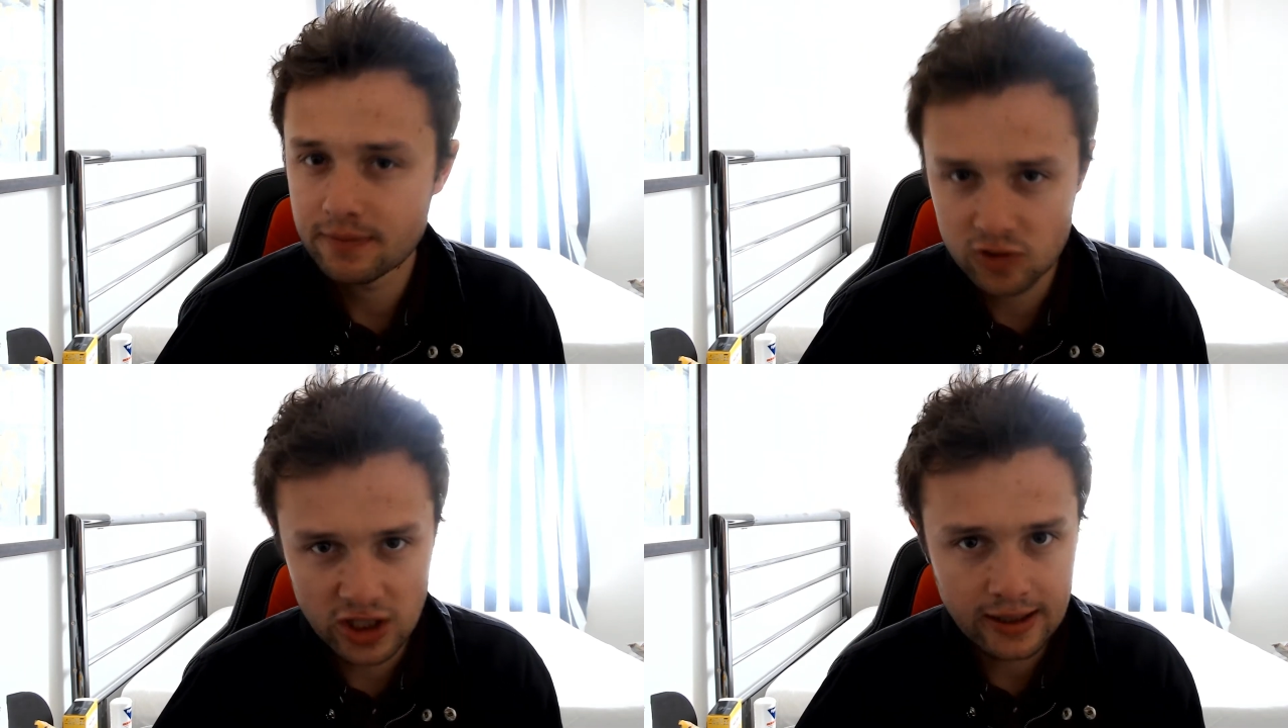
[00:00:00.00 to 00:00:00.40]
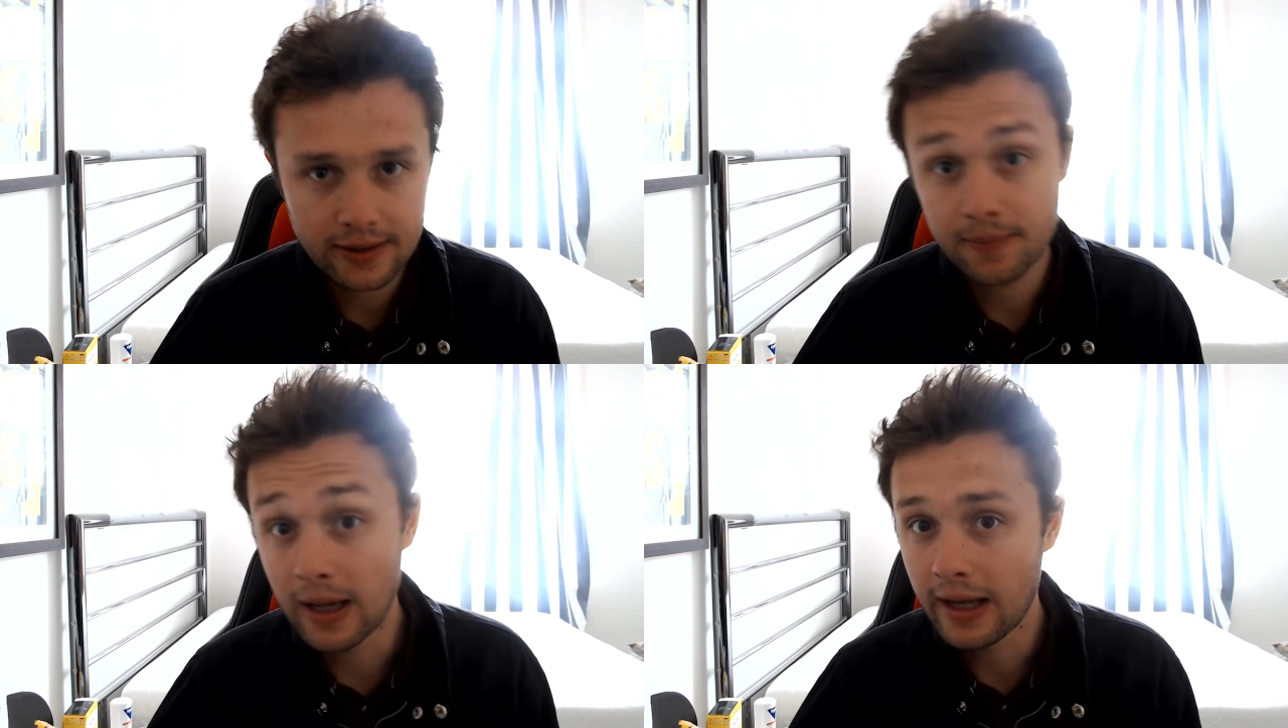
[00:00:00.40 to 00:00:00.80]
JAD
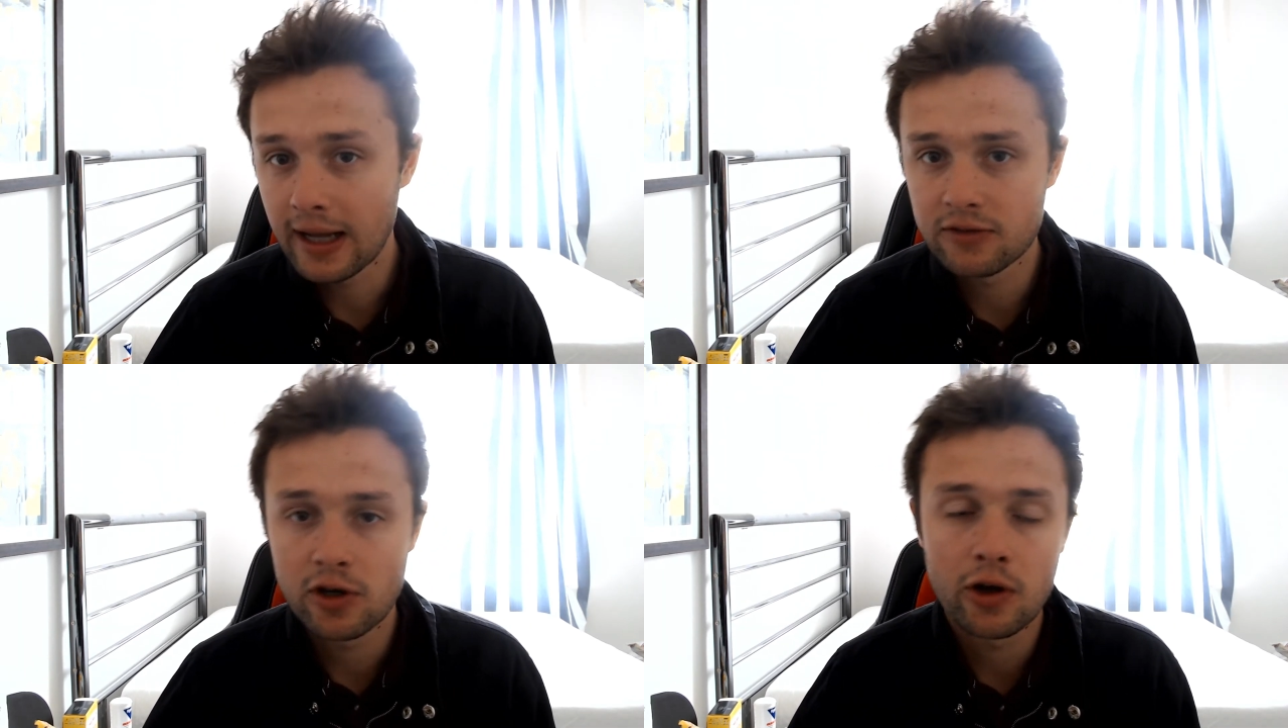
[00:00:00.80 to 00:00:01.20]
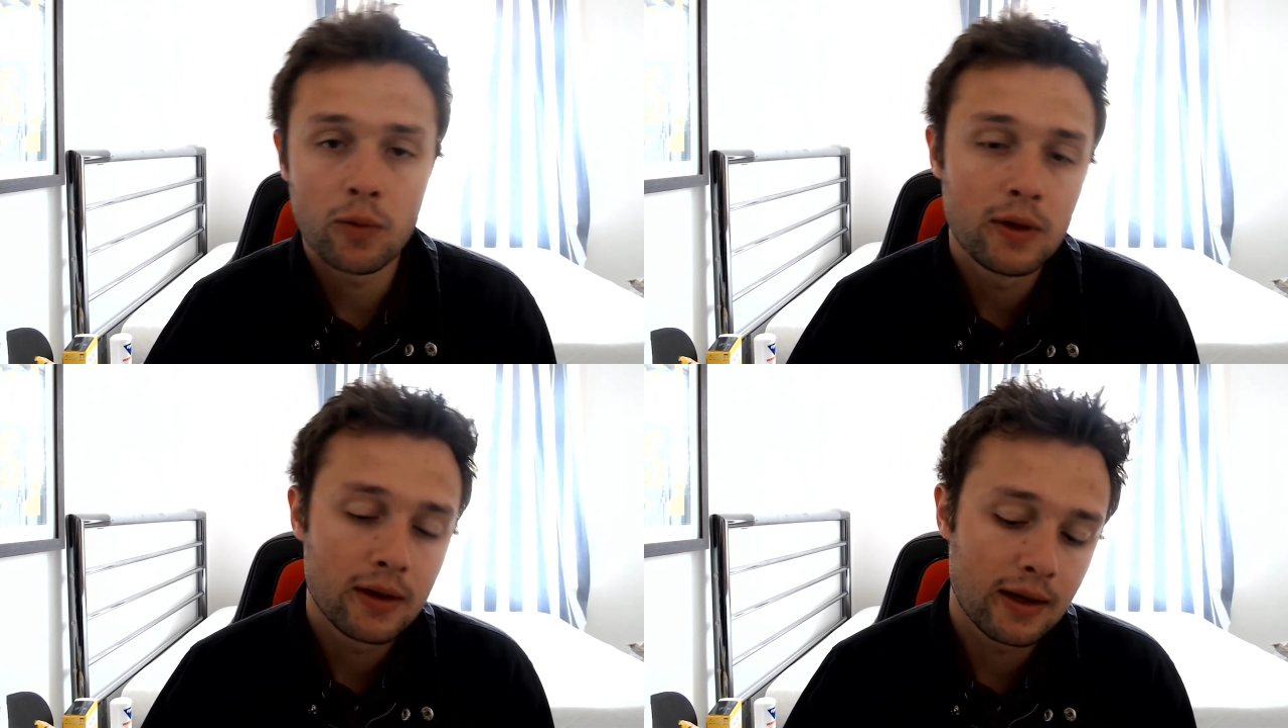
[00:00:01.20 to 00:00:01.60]
and Agile,
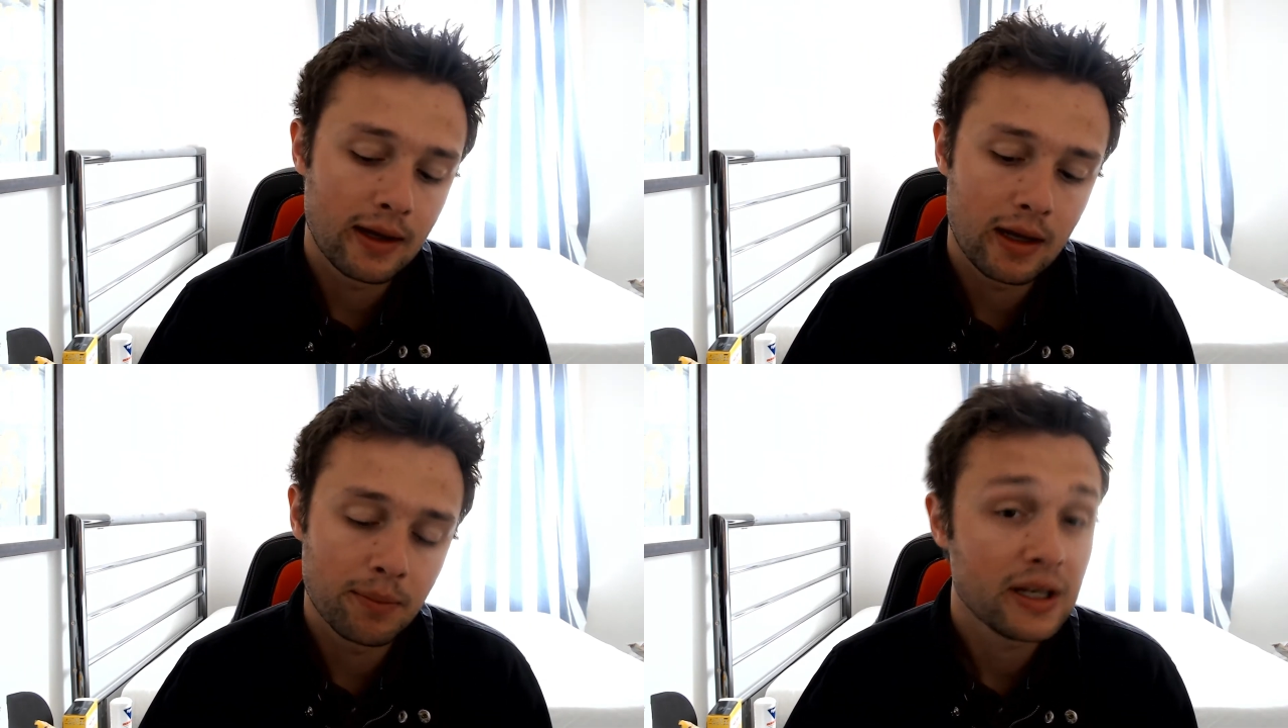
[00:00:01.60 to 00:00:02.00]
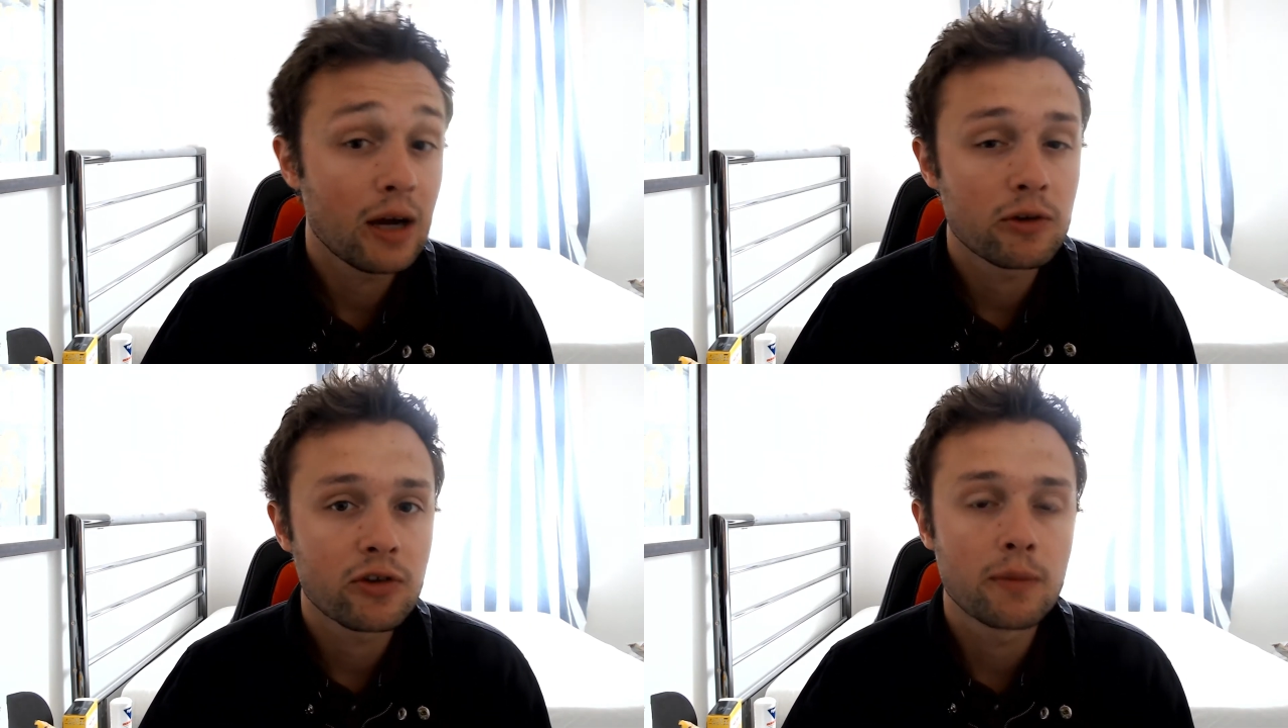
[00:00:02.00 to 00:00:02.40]
but now
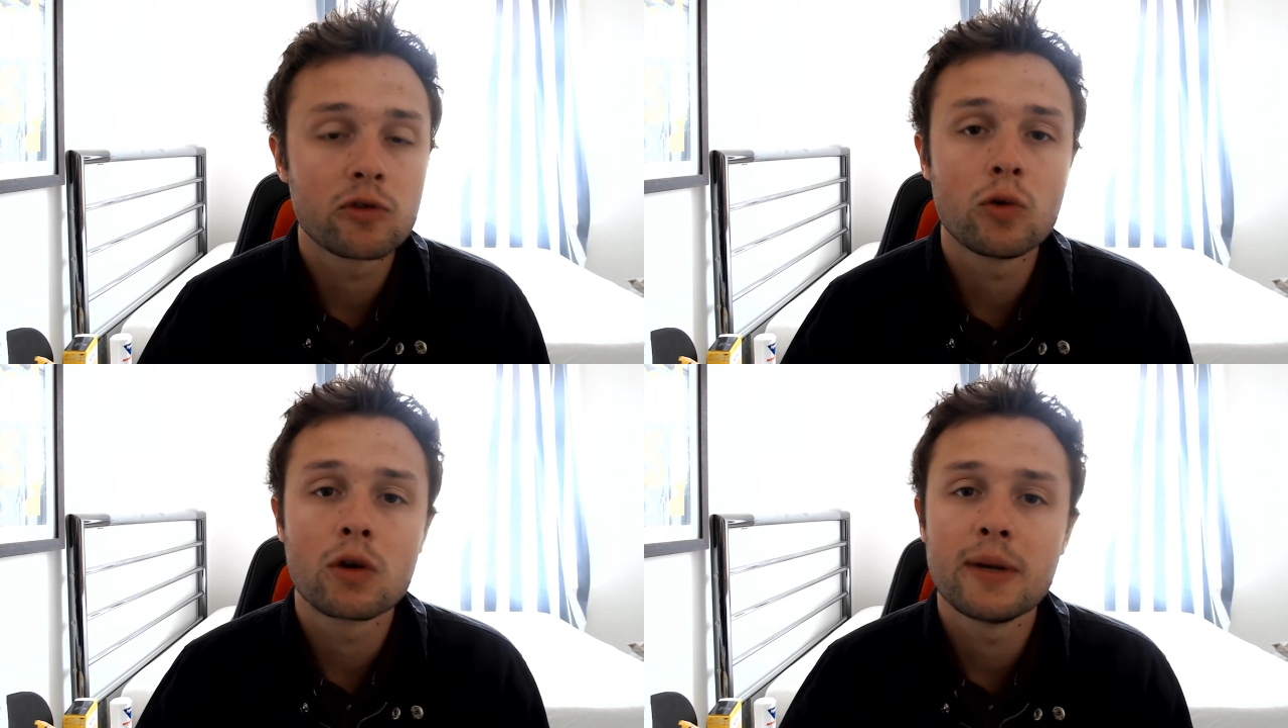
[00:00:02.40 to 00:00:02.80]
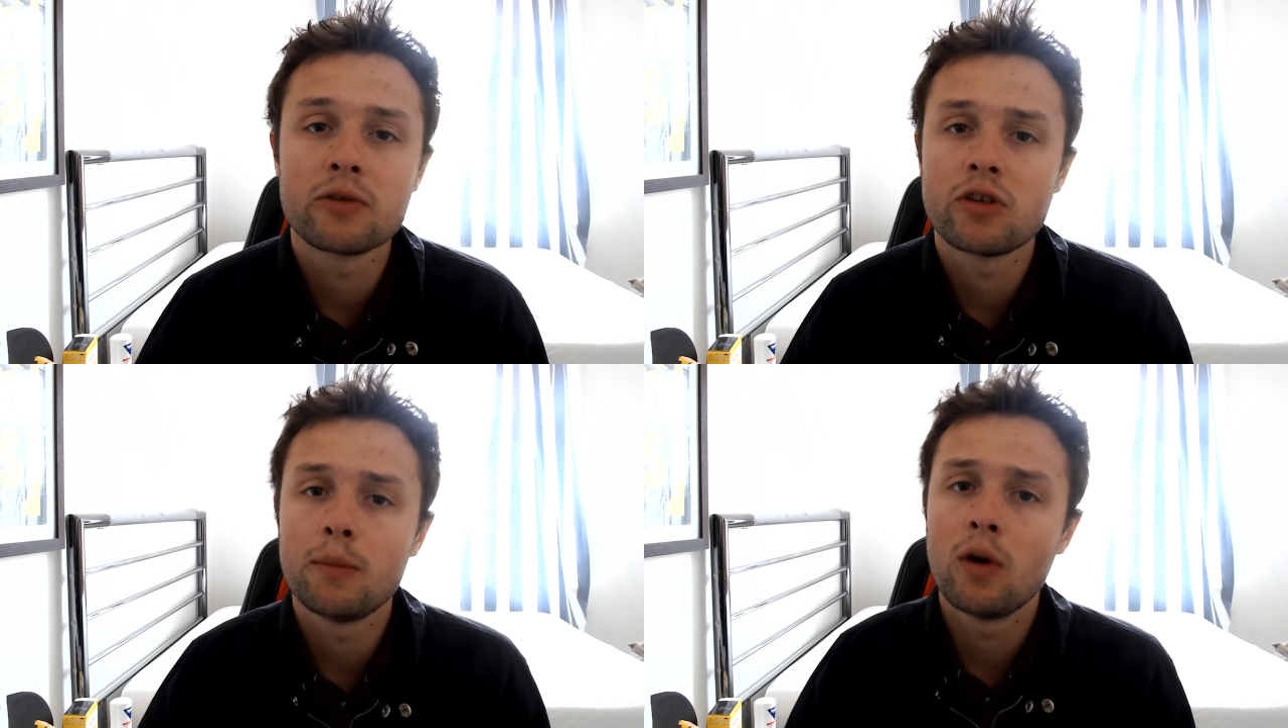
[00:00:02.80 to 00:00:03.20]
it's time to talk about
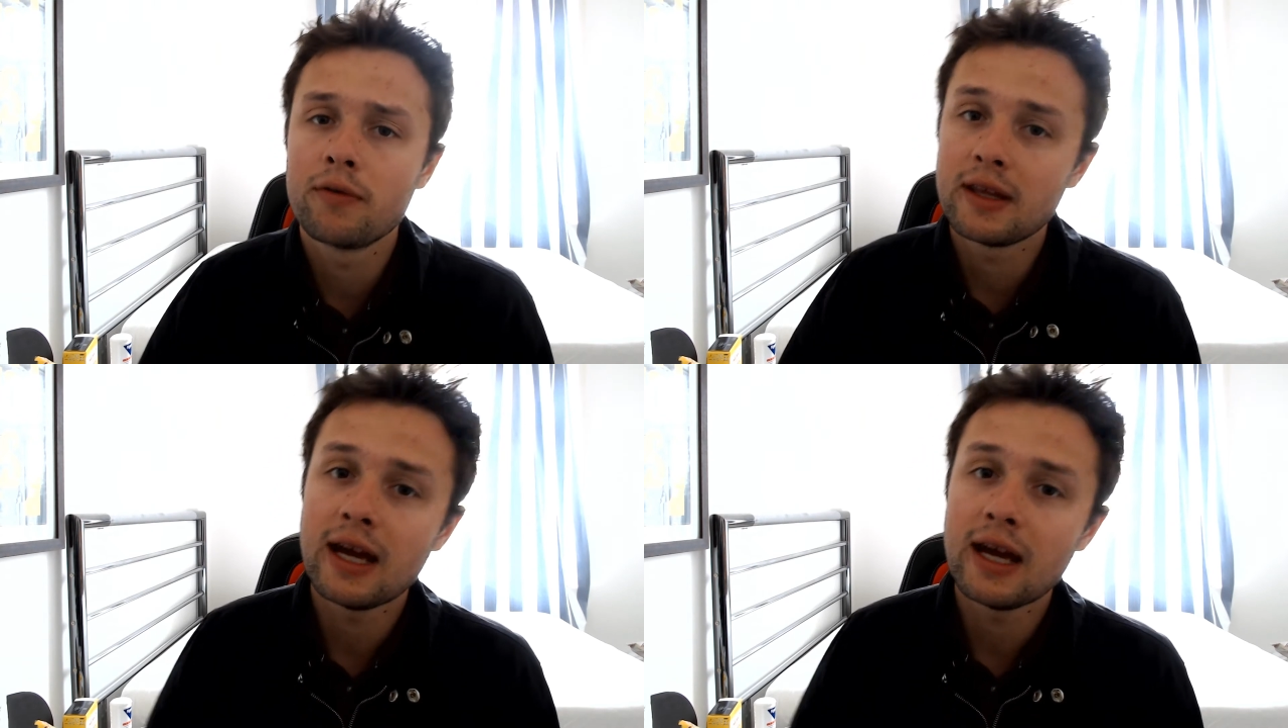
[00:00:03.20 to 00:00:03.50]
some of the